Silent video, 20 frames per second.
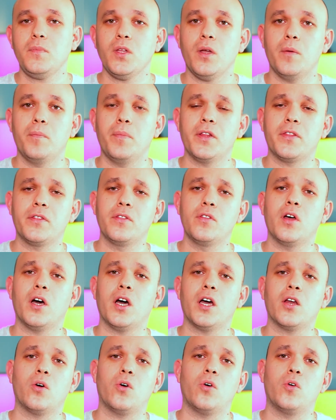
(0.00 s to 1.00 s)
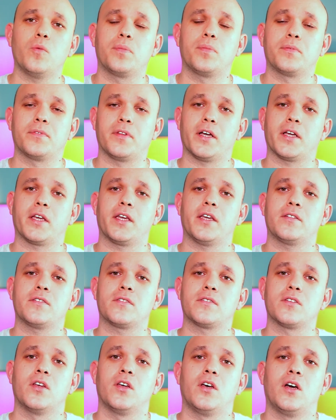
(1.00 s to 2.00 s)
But not all
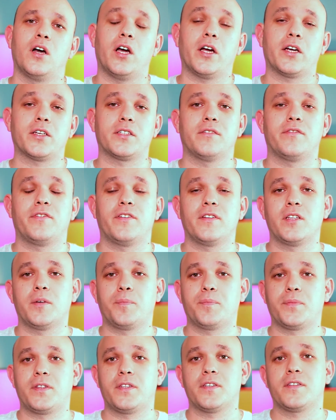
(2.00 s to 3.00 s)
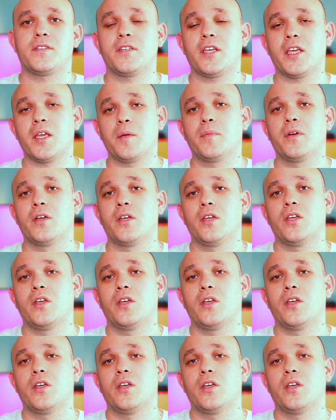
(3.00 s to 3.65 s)
plugins are developed the same.